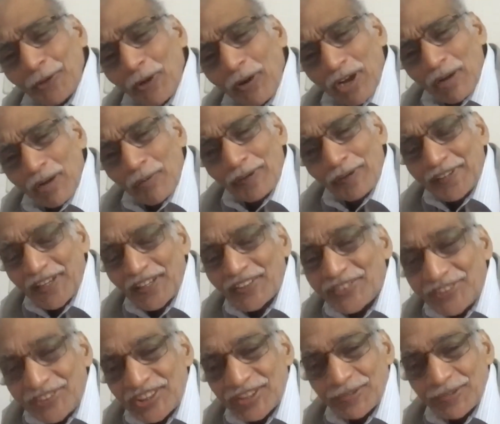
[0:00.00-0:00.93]
talk about
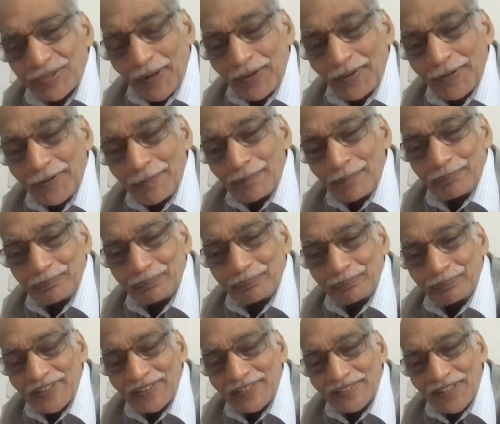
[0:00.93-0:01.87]
assessment,
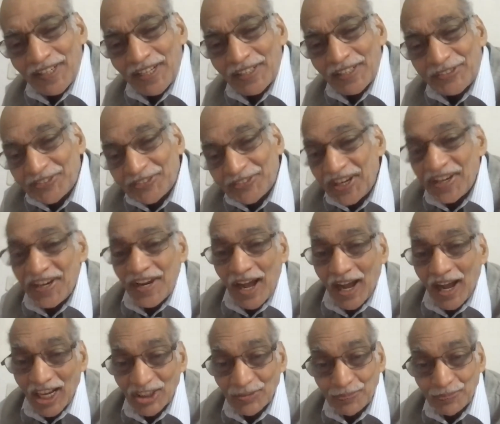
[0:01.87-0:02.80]
there are
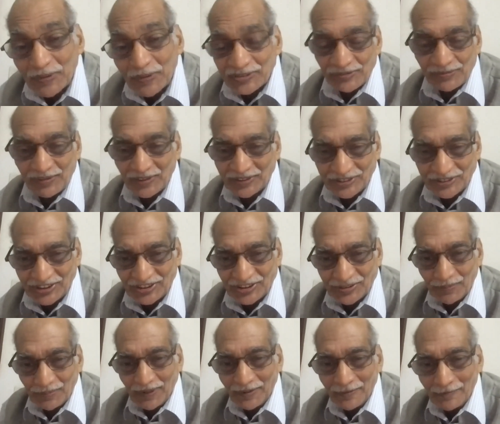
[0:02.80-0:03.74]
three aspects of
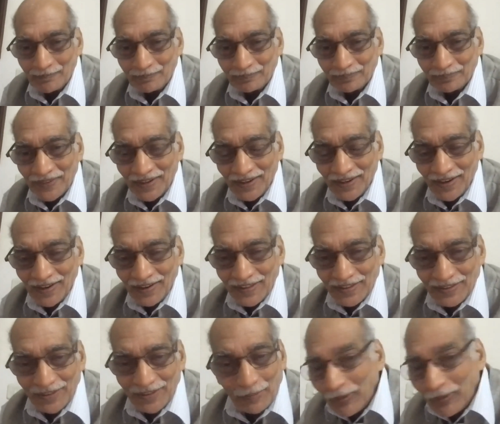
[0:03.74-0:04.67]
assessment.
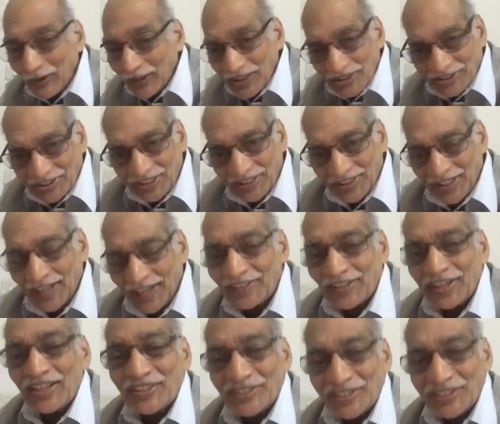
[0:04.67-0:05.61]
The policy
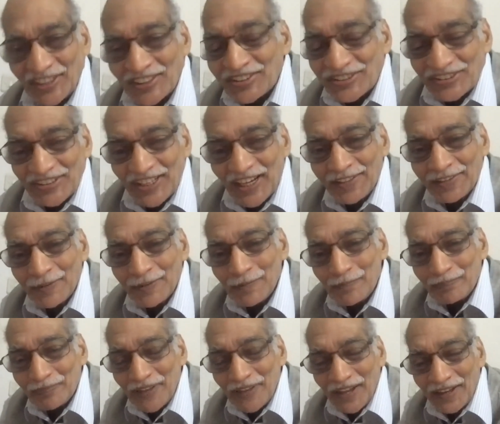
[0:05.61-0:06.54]
rightly says that,
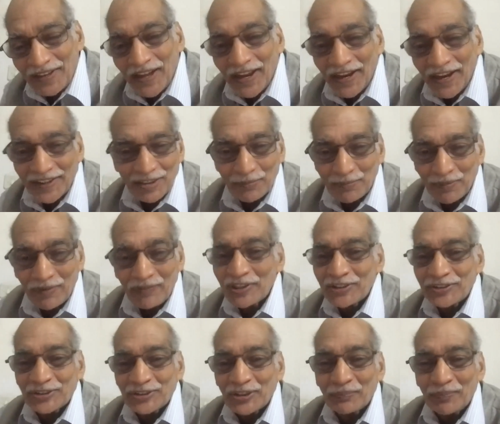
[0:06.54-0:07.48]
and I had the
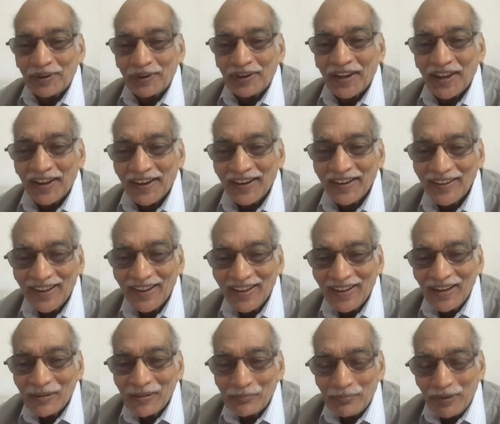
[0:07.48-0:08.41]
privilege of being a
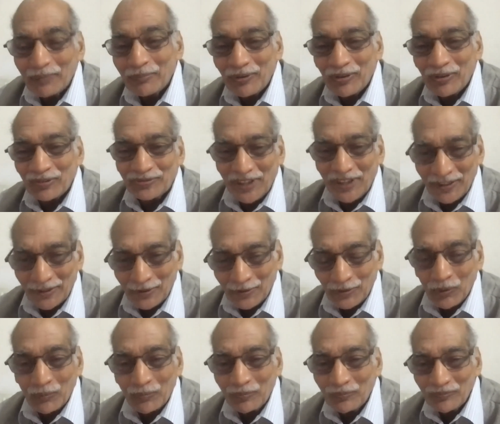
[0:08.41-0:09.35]
member of the
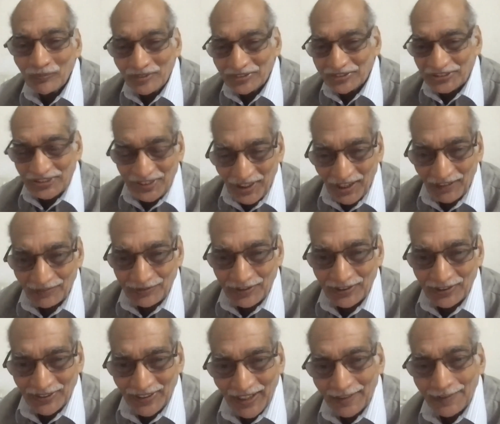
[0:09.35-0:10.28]
group which
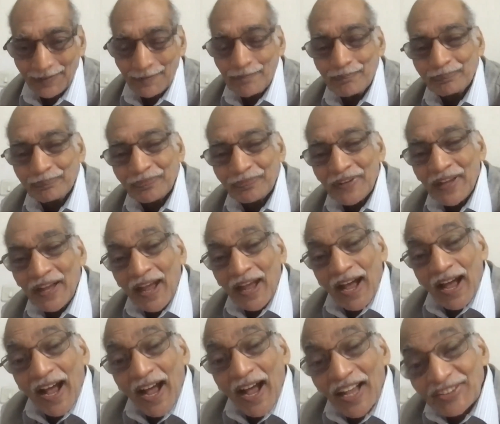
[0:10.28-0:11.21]
drafted that.
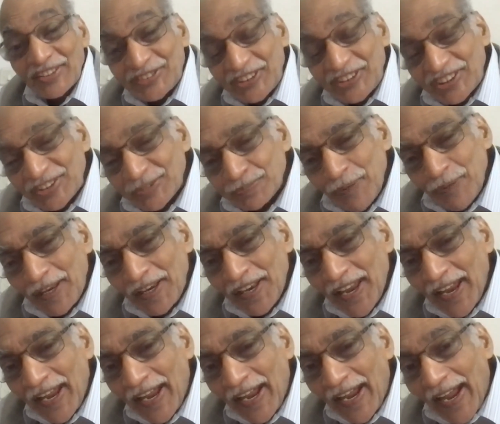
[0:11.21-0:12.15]

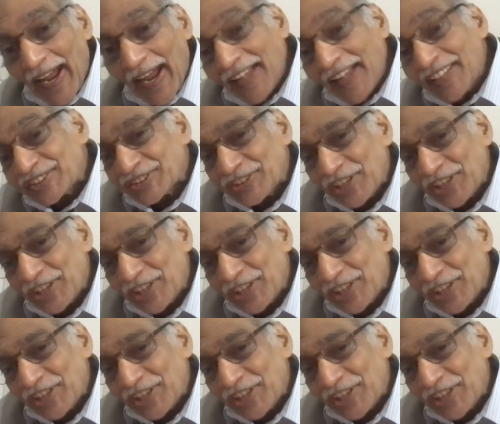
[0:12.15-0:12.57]
Assessment as